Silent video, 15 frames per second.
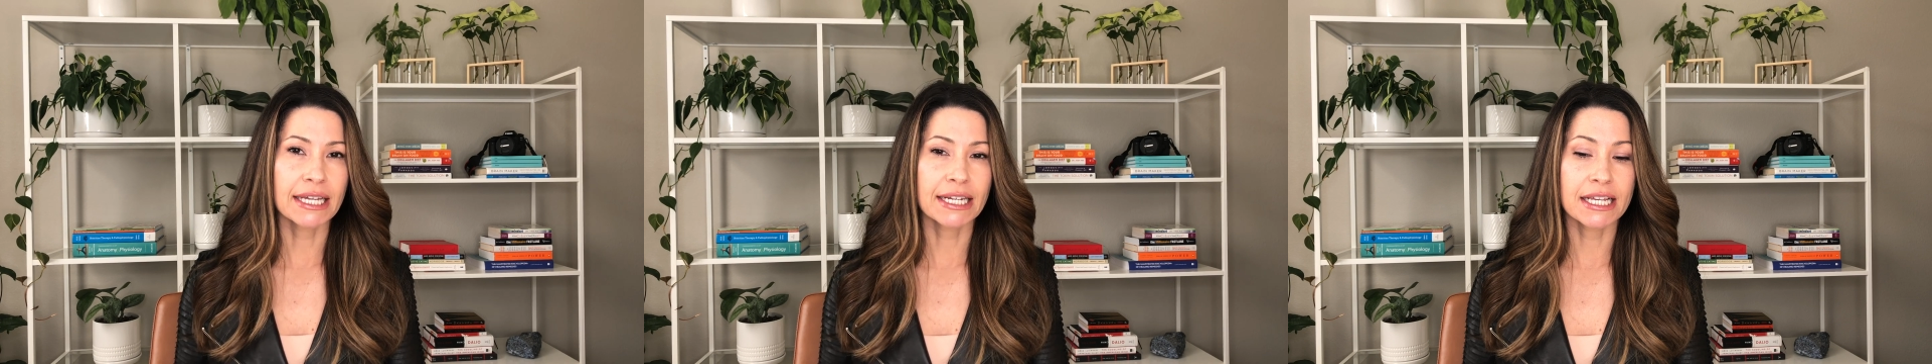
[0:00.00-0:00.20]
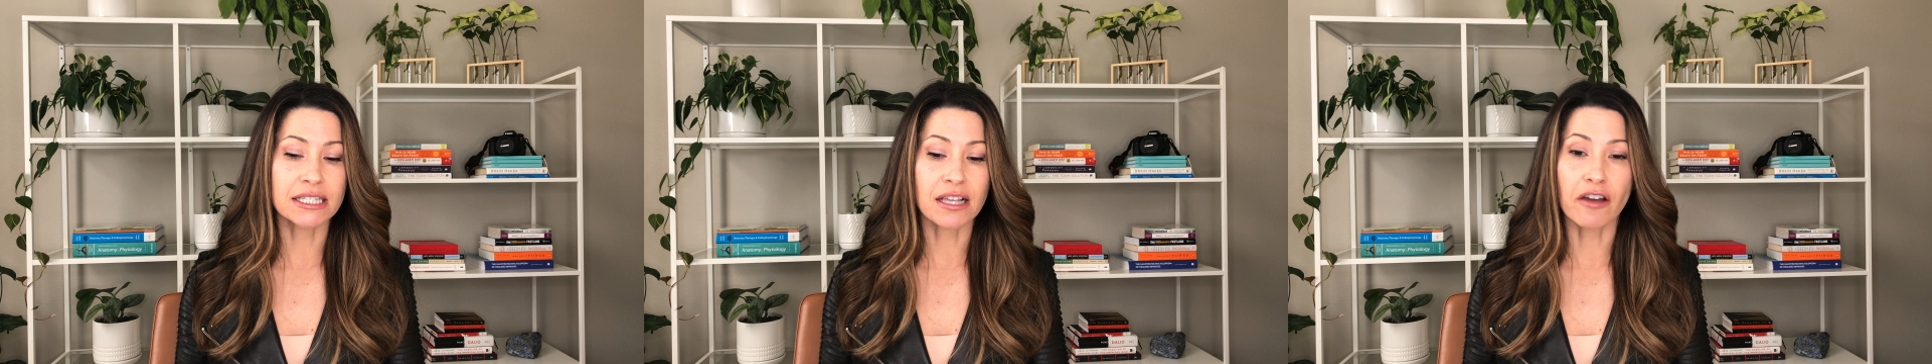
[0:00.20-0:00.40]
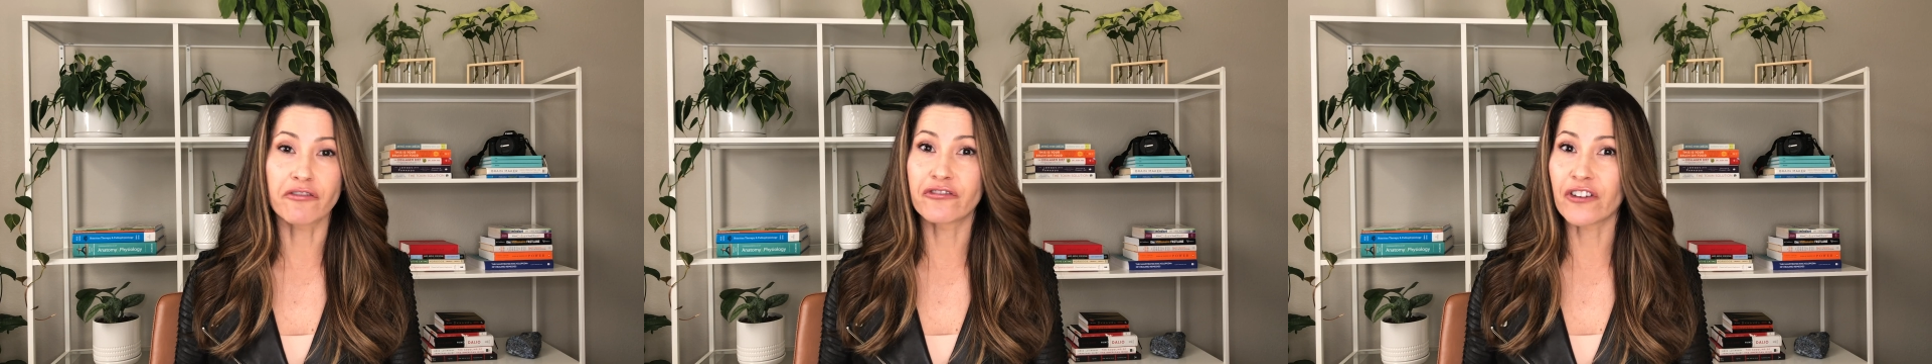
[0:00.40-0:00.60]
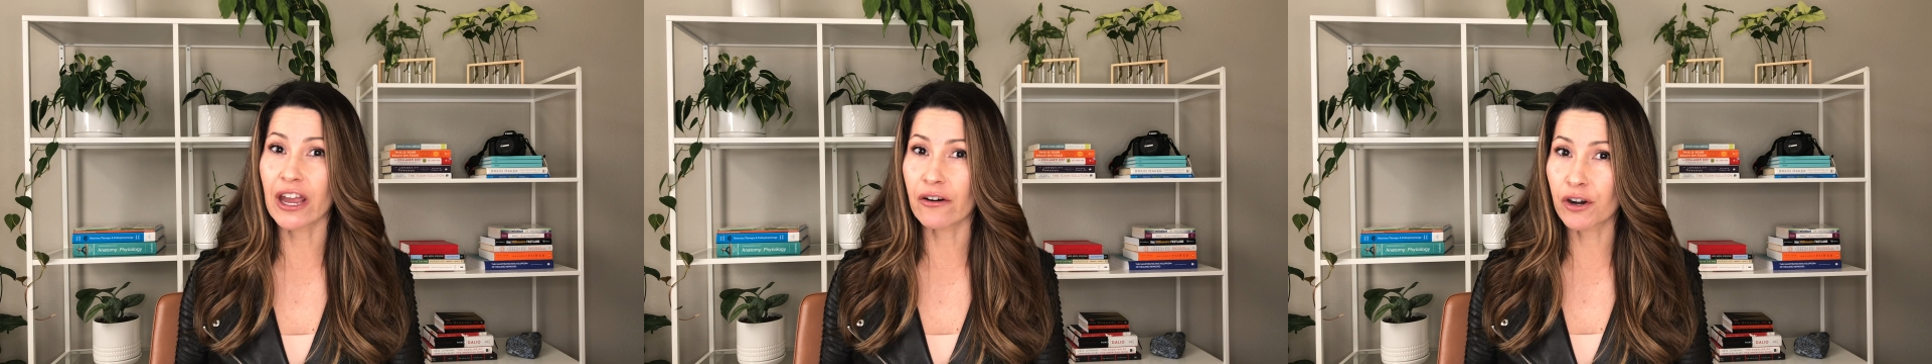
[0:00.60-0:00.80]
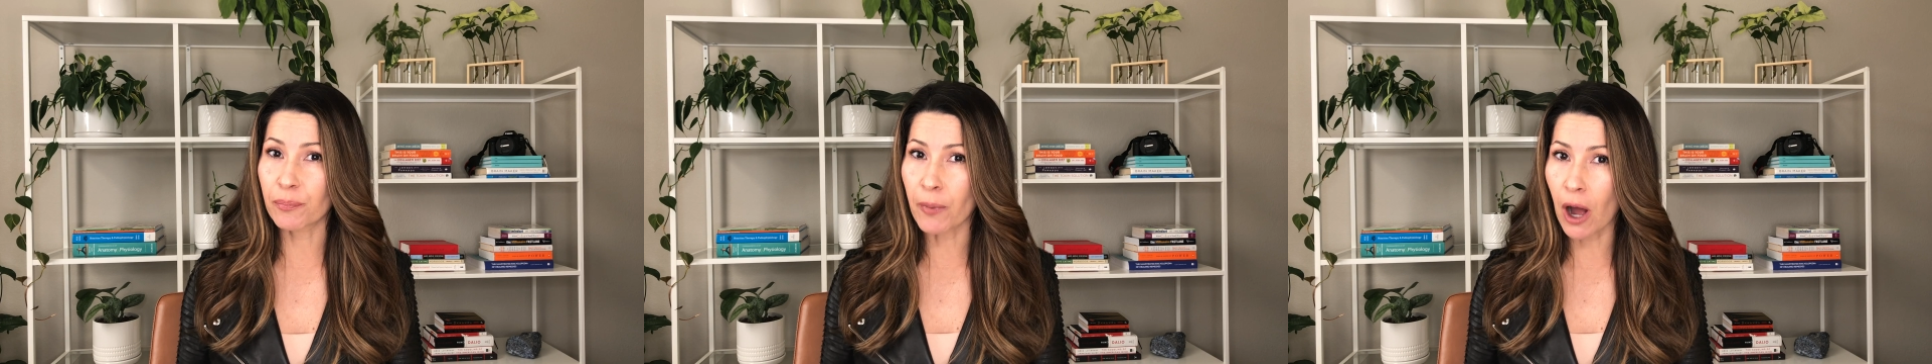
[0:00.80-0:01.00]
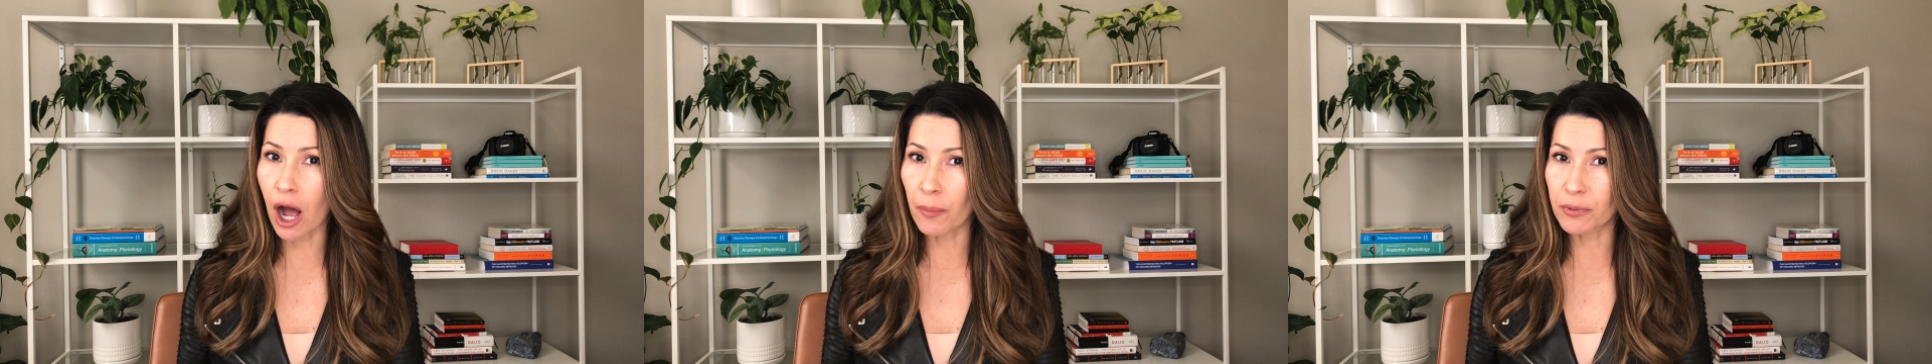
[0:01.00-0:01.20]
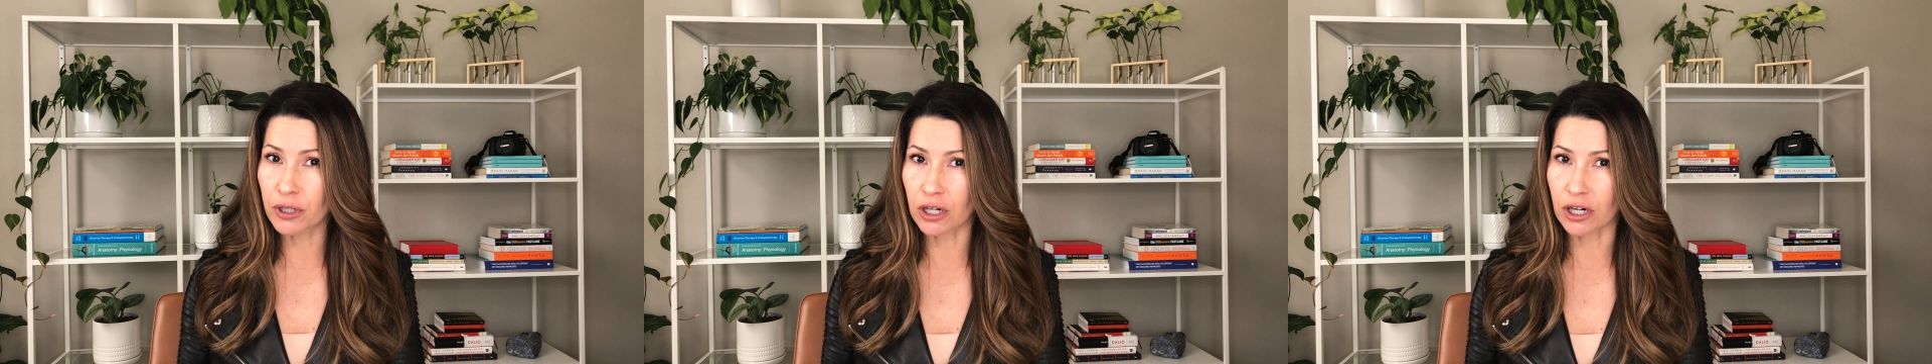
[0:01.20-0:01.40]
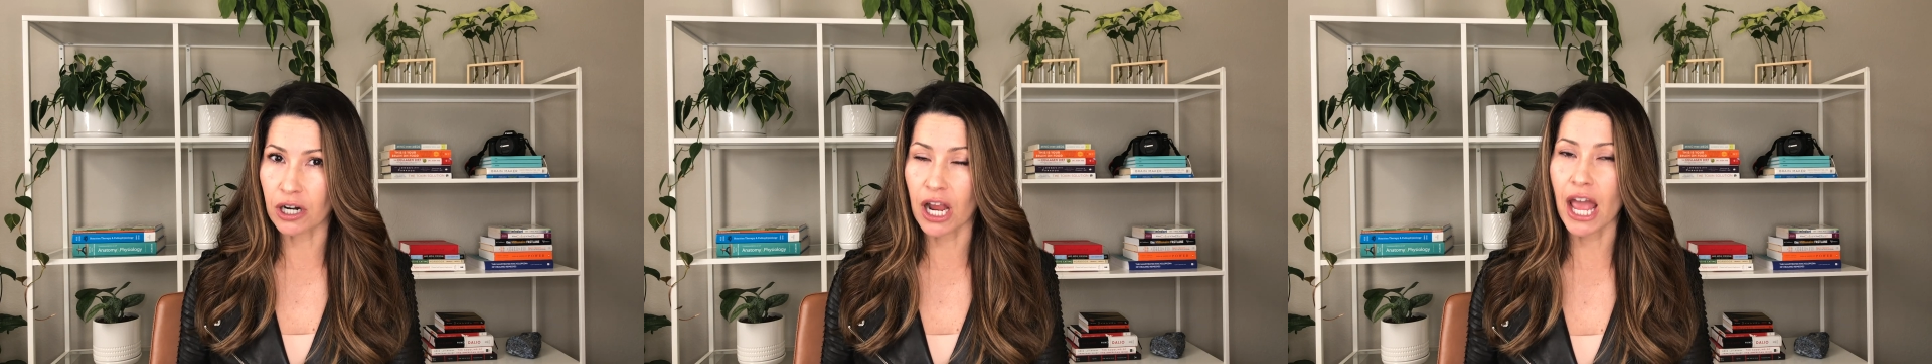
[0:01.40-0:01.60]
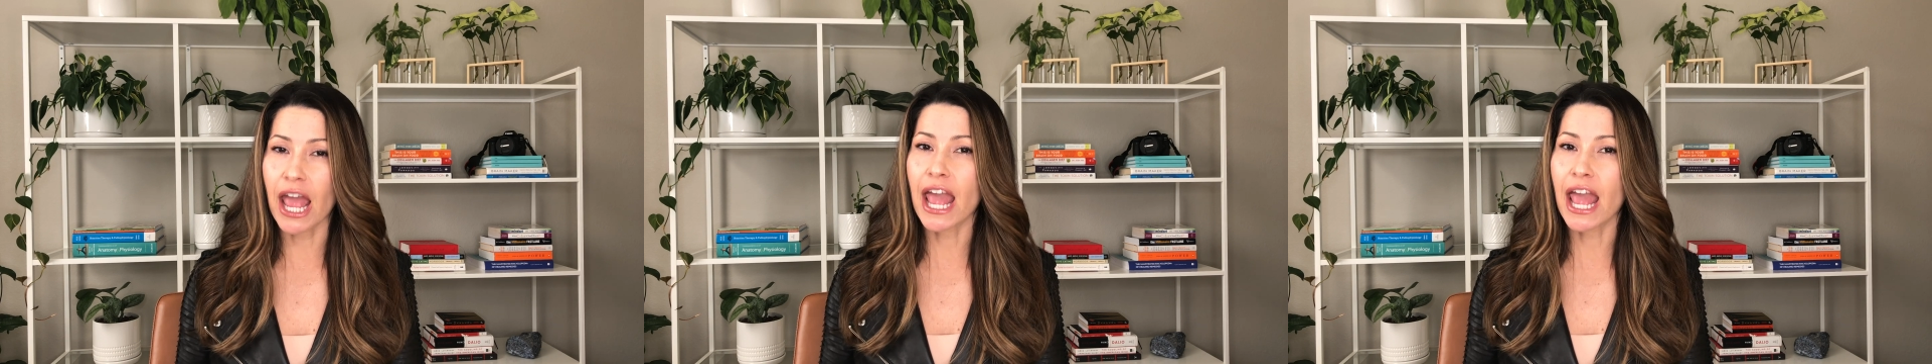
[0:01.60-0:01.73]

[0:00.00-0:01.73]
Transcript: is very popular